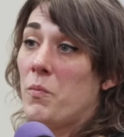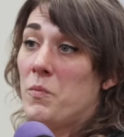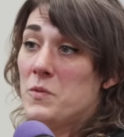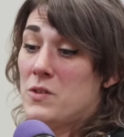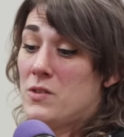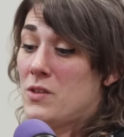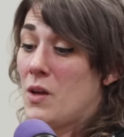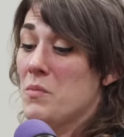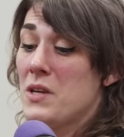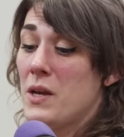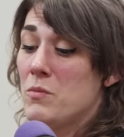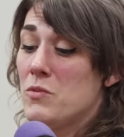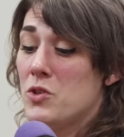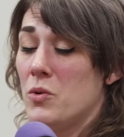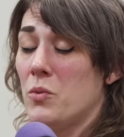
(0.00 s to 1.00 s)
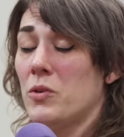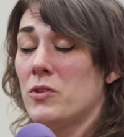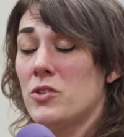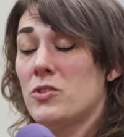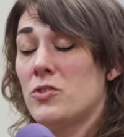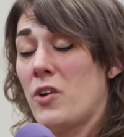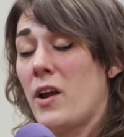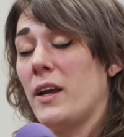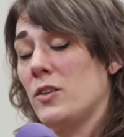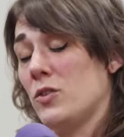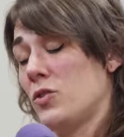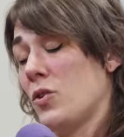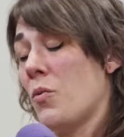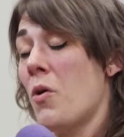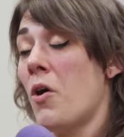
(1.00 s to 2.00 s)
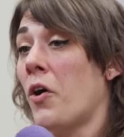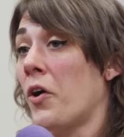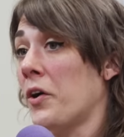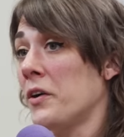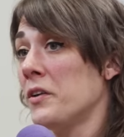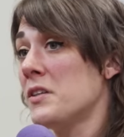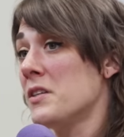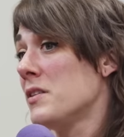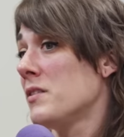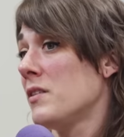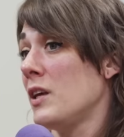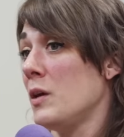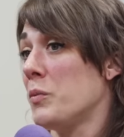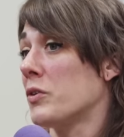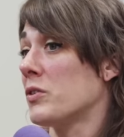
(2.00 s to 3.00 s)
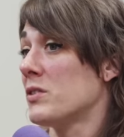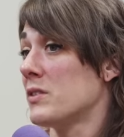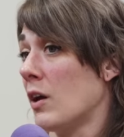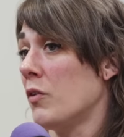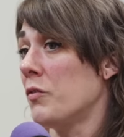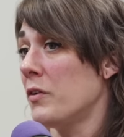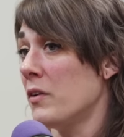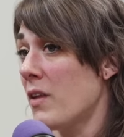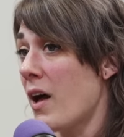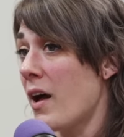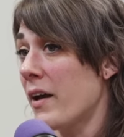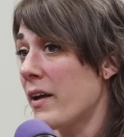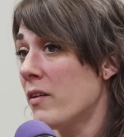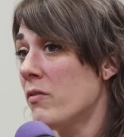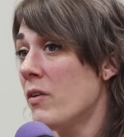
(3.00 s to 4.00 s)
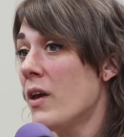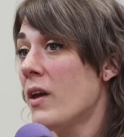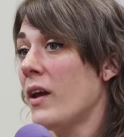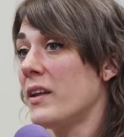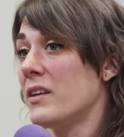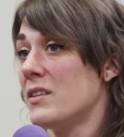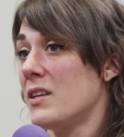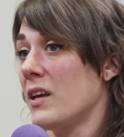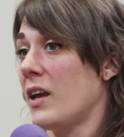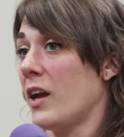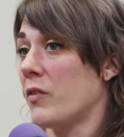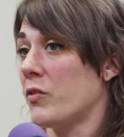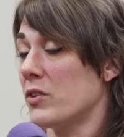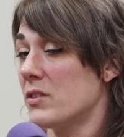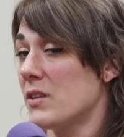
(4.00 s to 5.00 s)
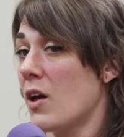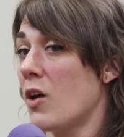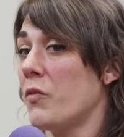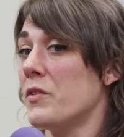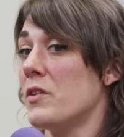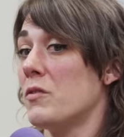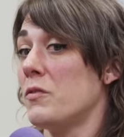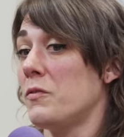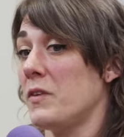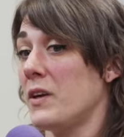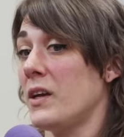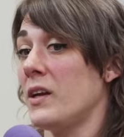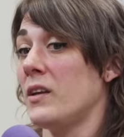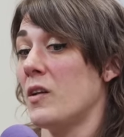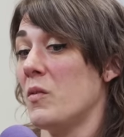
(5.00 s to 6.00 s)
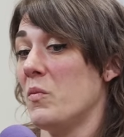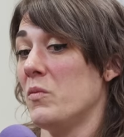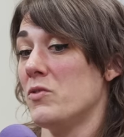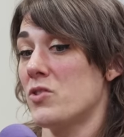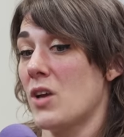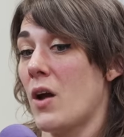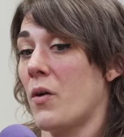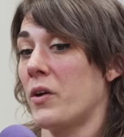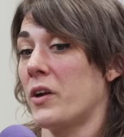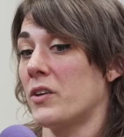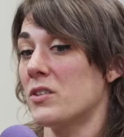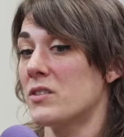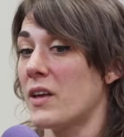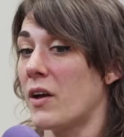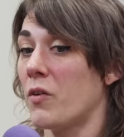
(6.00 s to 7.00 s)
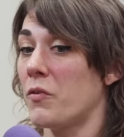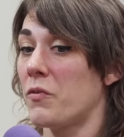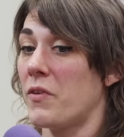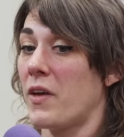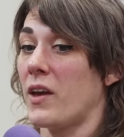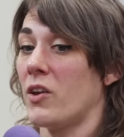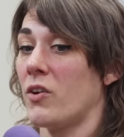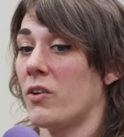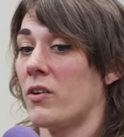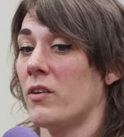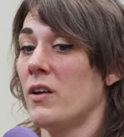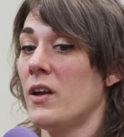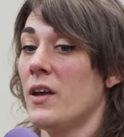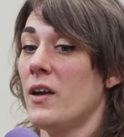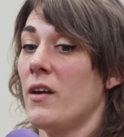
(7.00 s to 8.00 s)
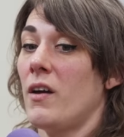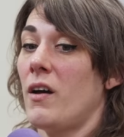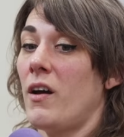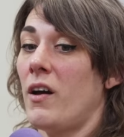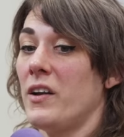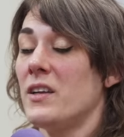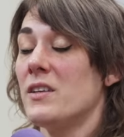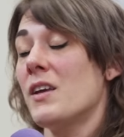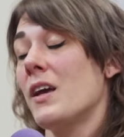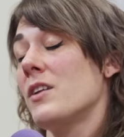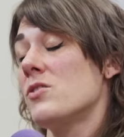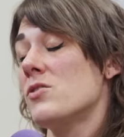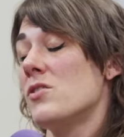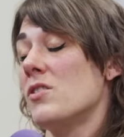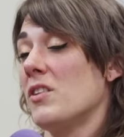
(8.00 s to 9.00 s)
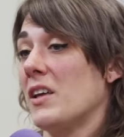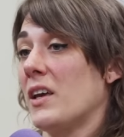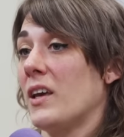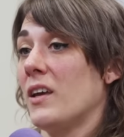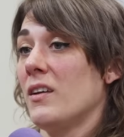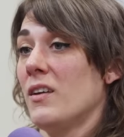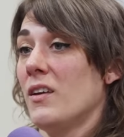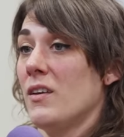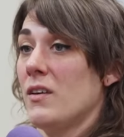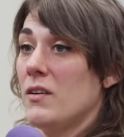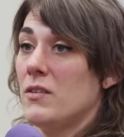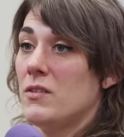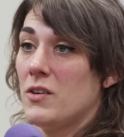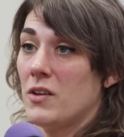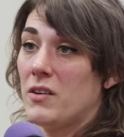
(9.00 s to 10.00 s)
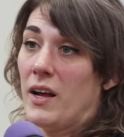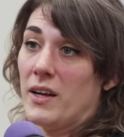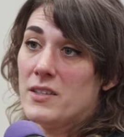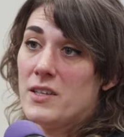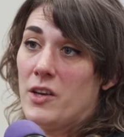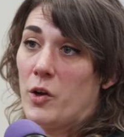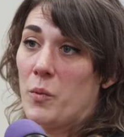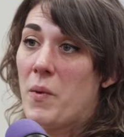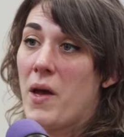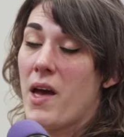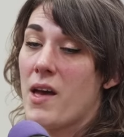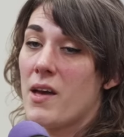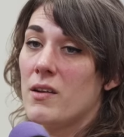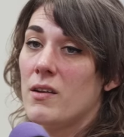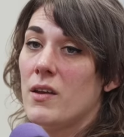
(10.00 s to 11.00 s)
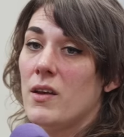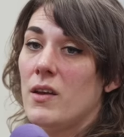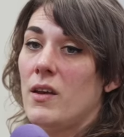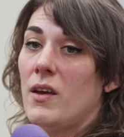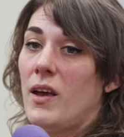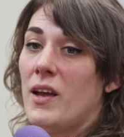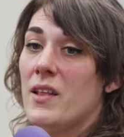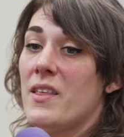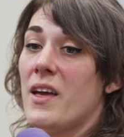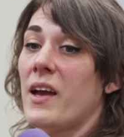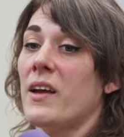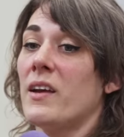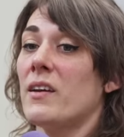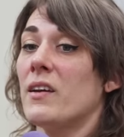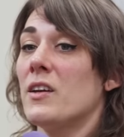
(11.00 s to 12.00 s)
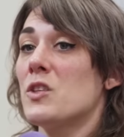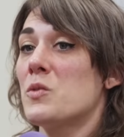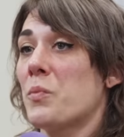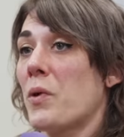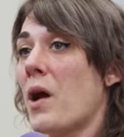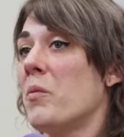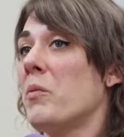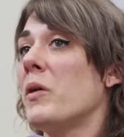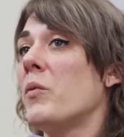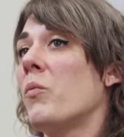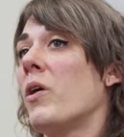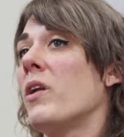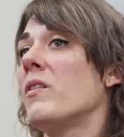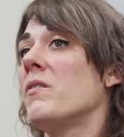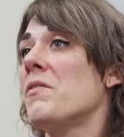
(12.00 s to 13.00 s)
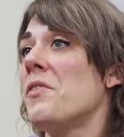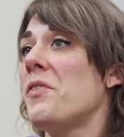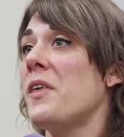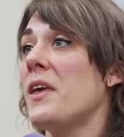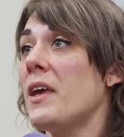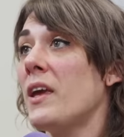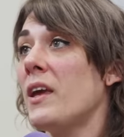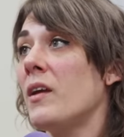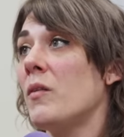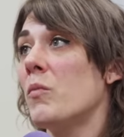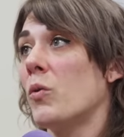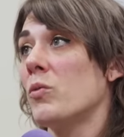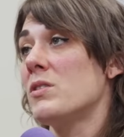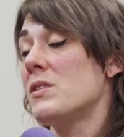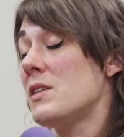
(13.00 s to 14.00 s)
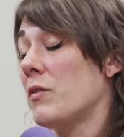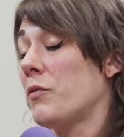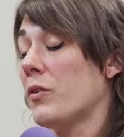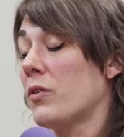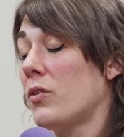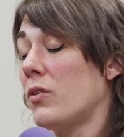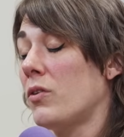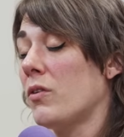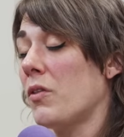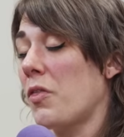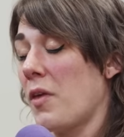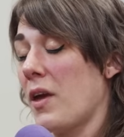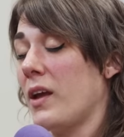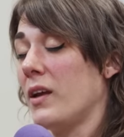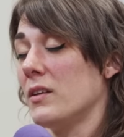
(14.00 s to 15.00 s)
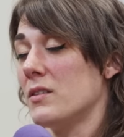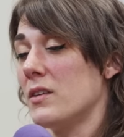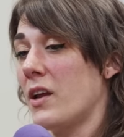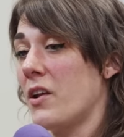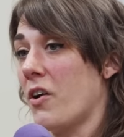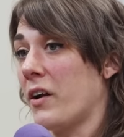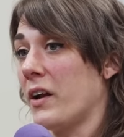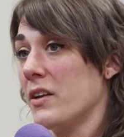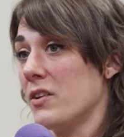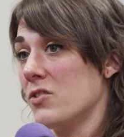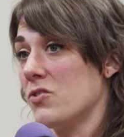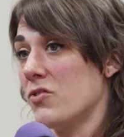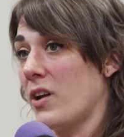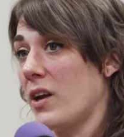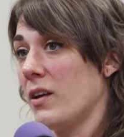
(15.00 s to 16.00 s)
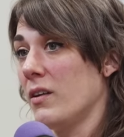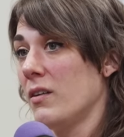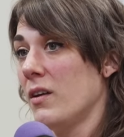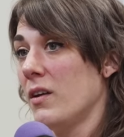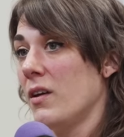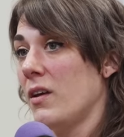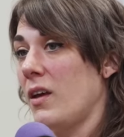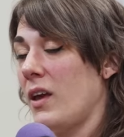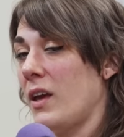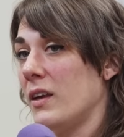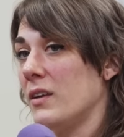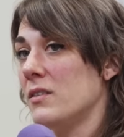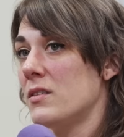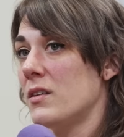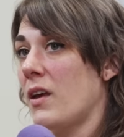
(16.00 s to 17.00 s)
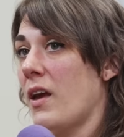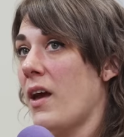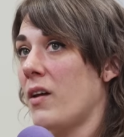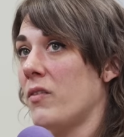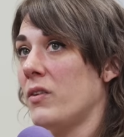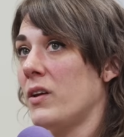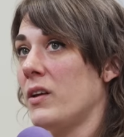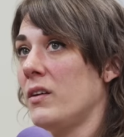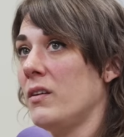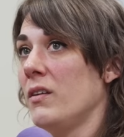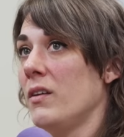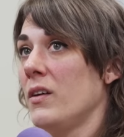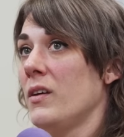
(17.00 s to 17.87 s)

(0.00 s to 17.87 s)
sometimes you are just trying so hard to keep yourself alive and to take care of yourself and to feed and shower yourself that you're unintentionally neglecting your pet. Mm. And that is probably one of the most difficult things in our industry, is having